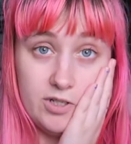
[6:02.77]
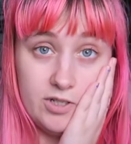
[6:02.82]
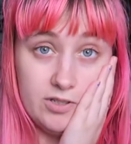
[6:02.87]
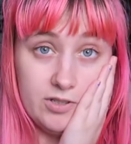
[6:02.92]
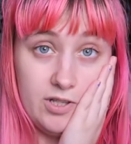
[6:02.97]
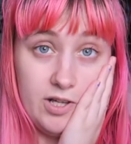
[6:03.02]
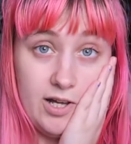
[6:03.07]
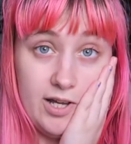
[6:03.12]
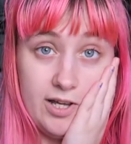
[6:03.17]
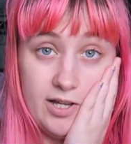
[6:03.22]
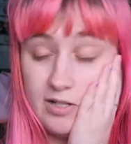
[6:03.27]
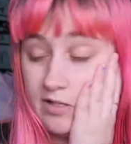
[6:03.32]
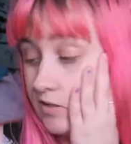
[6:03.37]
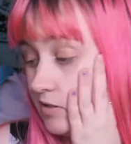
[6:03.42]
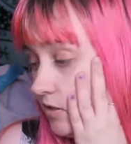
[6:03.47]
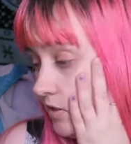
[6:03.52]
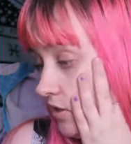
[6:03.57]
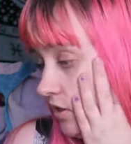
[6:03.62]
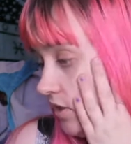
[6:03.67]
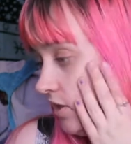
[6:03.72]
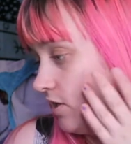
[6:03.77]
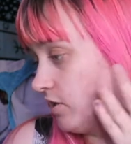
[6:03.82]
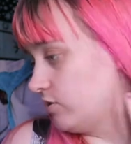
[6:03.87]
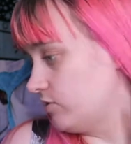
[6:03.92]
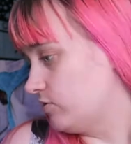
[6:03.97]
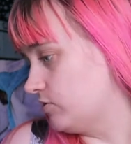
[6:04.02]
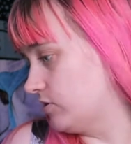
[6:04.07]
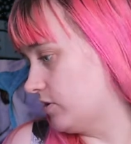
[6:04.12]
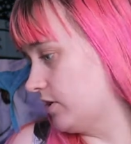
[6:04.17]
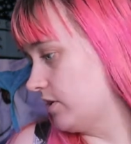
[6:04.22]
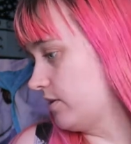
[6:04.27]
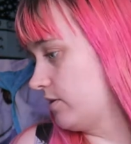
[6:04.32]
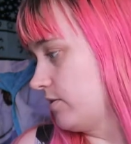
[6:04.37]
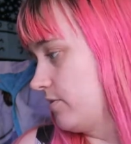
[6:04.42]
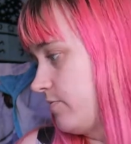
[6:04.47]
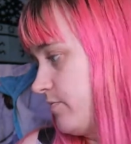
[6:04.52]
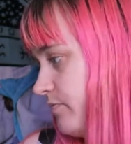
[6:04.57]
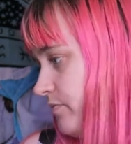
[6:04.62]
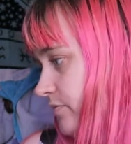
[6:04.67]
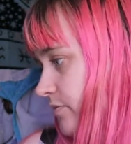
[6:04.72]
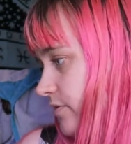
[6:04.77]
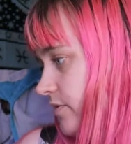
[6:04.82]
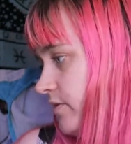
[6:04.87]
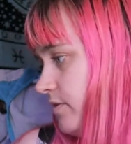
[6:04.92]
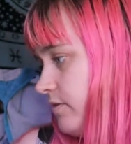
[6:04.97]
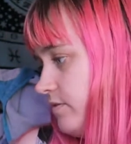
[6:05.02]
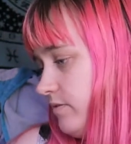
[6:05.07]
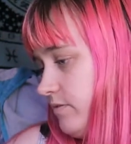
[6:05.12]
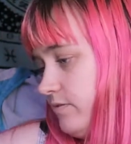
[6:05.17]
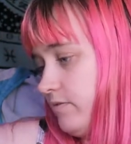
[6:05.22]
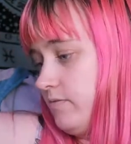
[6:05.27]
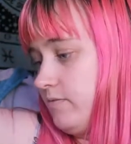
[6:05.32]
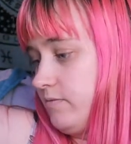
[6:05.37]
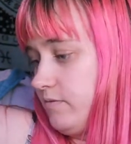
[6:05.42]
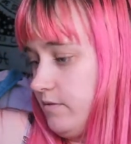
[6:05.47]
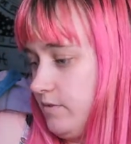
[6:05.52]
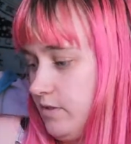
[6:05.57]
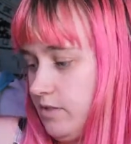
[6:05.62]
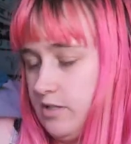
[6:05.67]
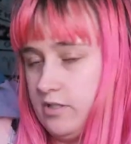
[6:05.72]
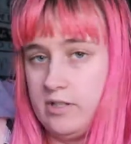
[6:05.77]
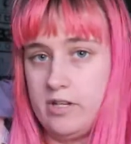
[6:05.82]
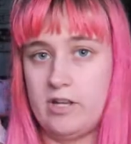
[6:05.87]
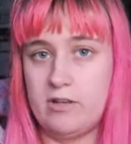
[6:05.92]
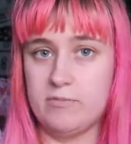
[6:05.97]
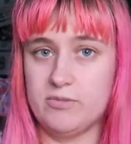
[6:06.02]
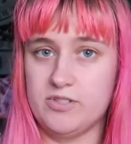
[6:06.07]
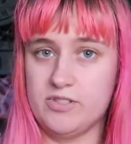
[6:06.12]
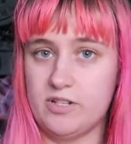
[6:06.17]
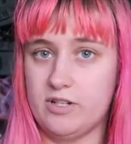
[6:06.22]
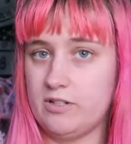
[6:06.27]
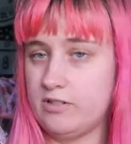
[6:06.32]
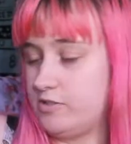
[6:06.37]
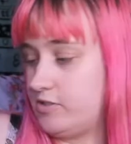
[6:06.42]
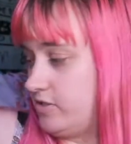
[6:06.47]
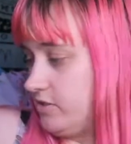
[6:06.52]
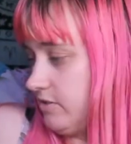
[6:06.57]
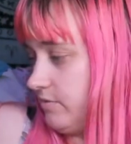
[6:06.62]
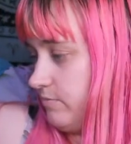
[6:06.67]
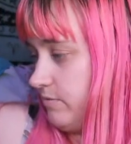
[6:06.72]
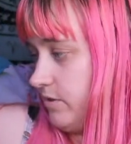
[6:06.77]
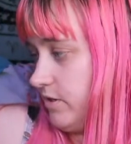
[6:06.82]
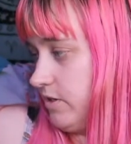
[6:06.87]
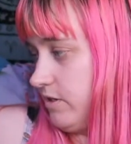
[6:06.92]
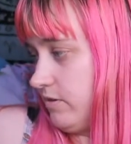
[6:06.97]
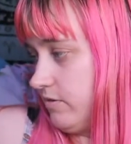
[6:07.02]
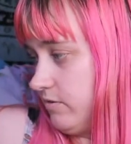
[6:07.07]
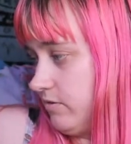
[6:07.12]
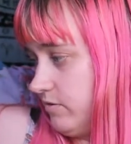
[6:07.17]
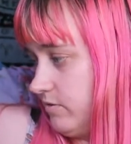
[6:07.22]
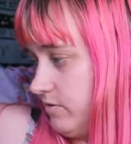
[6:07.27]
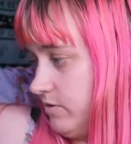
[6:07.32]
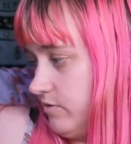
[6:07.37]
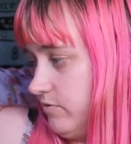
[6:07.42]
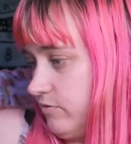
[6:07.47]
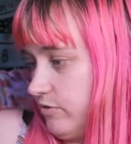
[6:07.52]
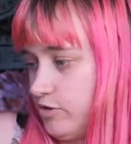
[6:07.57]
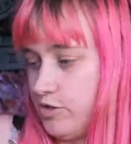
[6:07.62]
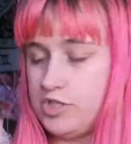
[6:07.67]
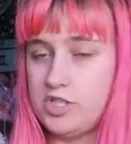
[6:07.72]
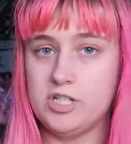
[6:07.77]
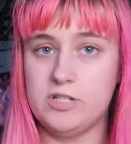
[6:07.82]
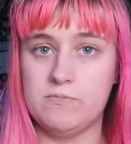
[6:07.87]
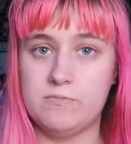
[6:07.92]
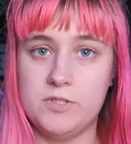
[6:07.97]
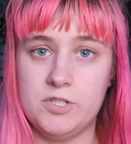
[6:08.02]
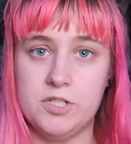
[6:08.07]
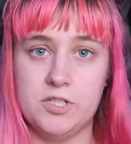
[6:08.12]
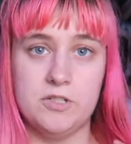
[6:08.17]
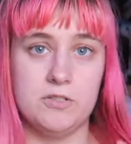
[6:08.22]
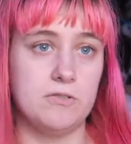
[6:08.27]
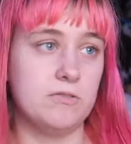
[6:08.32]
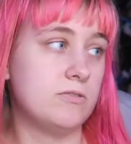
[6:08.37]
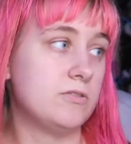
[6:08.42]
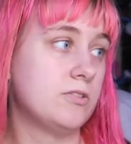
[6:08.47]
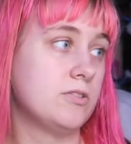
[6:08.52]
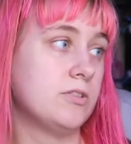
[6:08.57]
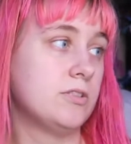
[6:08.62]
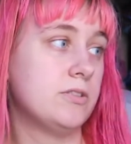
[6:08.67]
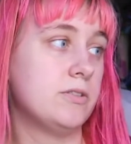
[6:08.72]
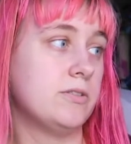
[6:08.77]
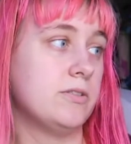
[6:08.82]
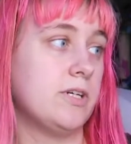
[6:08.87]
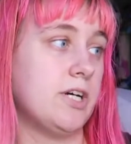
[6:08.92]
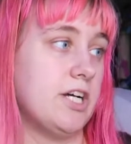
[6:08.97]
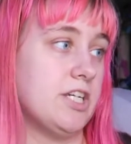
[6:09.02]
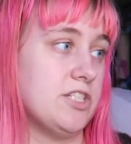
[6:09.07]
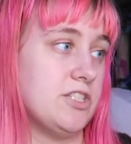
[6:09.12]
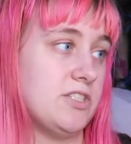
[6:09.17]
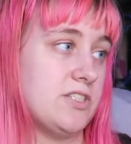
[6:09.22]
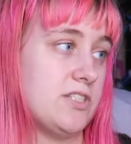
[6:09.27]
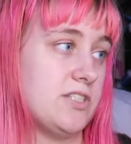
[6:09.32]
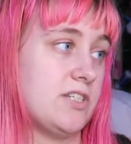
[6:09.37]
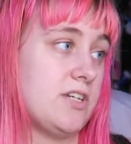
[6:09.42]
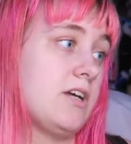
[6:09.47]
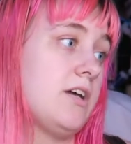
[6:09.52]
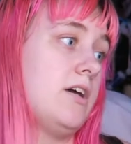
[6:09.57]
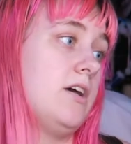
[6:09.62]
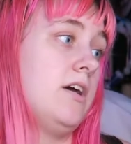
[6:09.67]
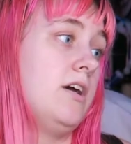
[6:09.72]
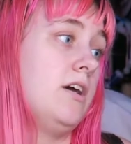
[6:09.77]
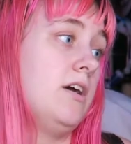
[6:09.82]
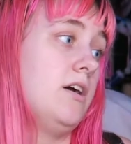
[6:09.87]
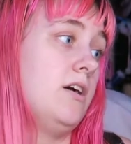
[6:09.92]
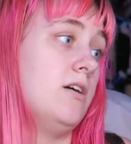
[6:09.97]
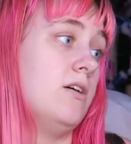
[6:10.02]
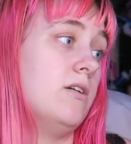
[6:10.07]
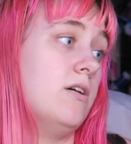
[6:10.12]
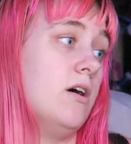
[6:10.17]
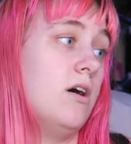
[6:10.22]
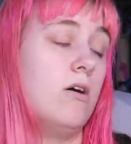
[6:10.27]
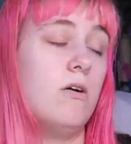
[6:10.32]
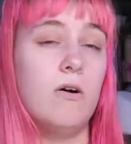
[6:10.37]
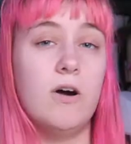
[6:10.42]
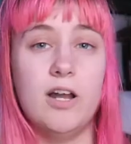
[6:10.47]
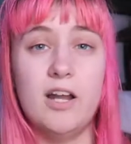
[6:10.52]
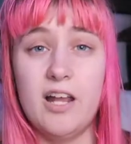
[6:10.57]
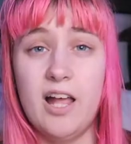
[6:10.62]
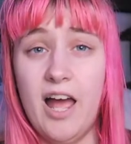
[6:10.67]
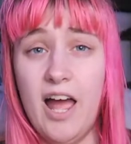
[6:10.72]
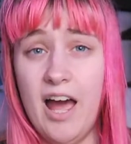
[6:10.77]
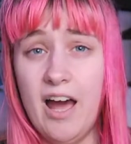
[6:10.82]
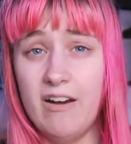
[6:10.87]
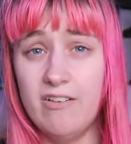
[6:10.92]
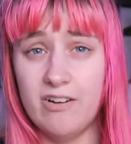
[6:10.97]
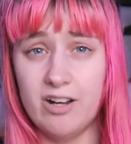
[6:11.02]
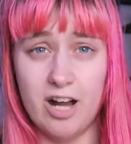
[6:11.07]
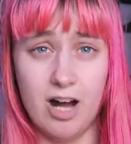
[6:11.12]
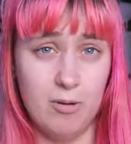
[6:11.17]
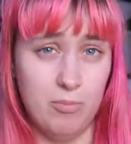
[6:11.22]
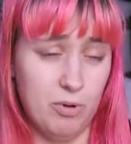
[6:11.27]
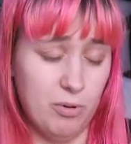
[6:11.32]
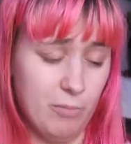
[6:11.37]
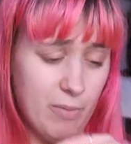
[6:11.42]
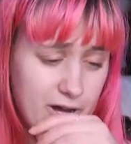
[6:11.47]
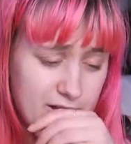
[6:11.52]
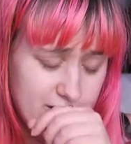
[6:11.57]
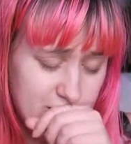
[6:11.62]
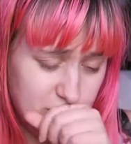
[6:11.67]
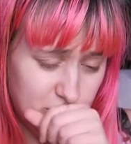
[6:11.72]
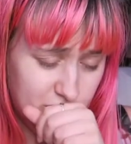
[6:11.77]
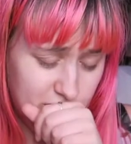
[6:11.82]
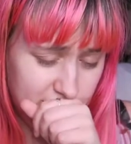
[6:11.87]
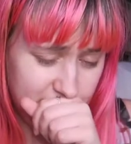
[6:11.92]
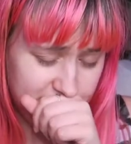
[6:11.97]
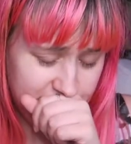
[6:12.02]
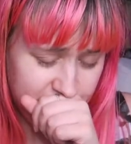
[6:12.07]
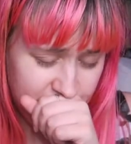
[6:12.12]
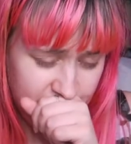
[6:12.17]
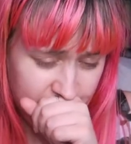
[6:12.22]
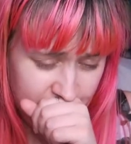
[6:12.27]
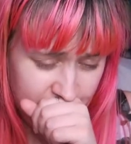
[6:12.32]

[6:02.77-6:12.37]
online and use like on Amazon or something for cheap too. I just wanted to have a couple months worth.